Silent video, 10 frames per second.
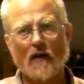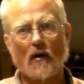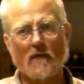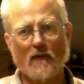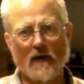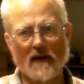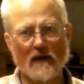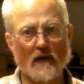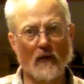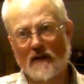or before you
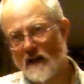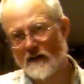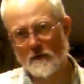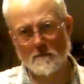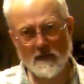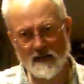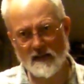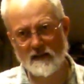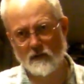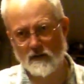can do another
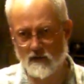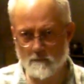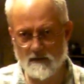bead or another